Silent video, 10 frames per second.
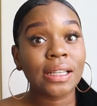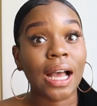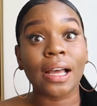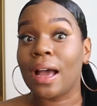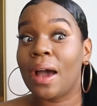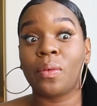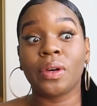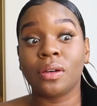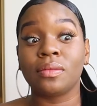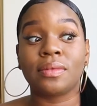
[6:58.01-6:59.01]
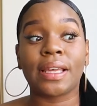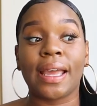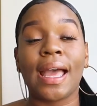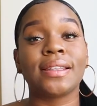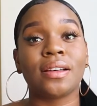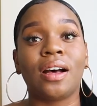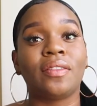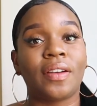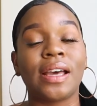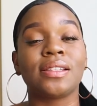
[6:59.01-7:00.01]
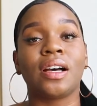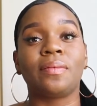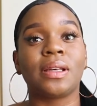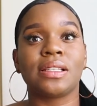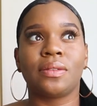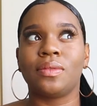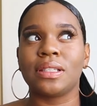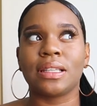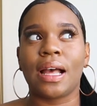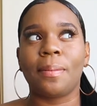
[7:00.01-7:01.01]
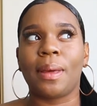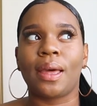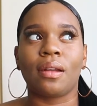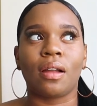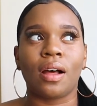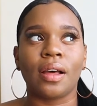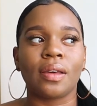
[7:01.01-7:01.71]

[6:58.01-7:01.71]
I will say hats off because it was not bad at all.